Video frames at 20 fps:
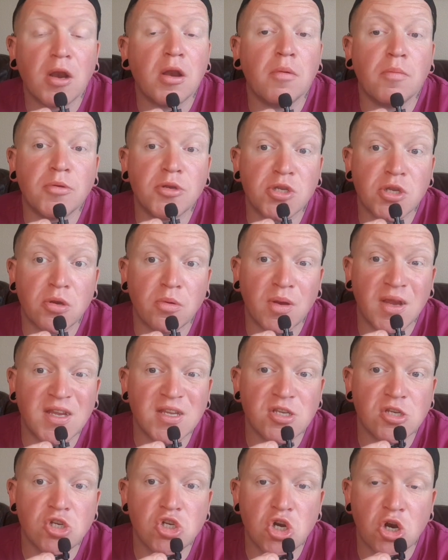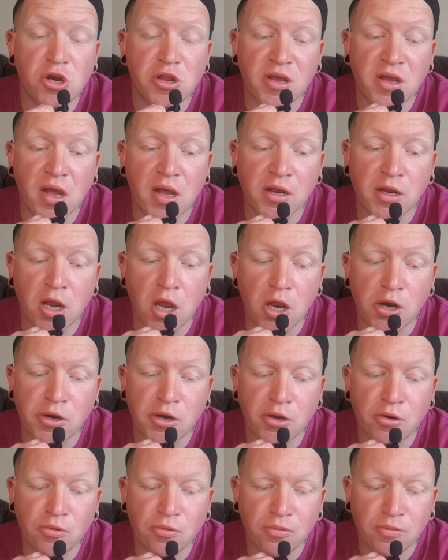number 2 is Johnny
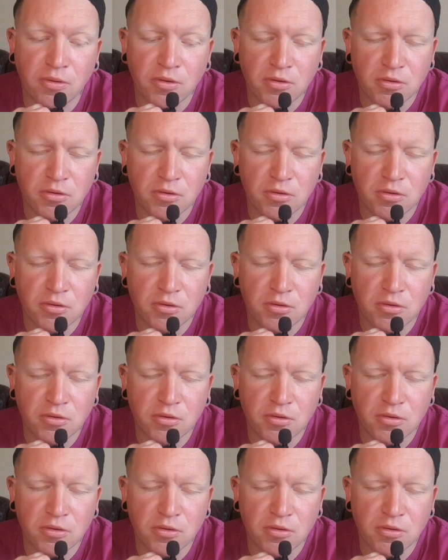Gargano.